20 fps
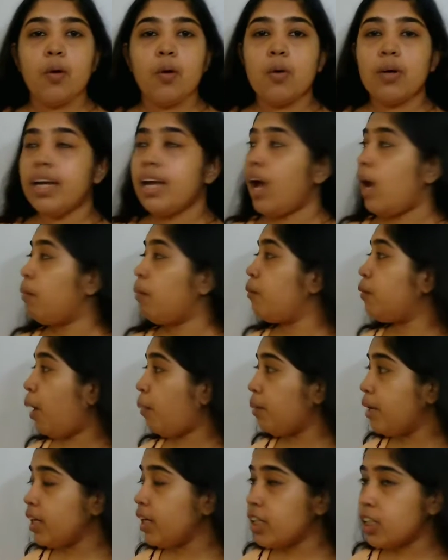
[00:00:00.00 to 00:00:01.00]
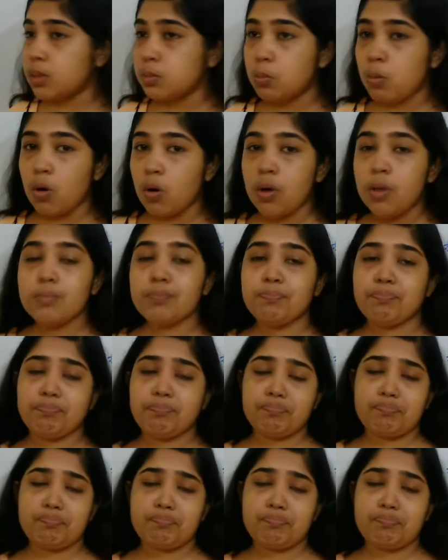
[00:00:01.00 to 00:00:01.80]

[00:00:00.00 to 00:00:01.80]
Okay, I am rubbing this board.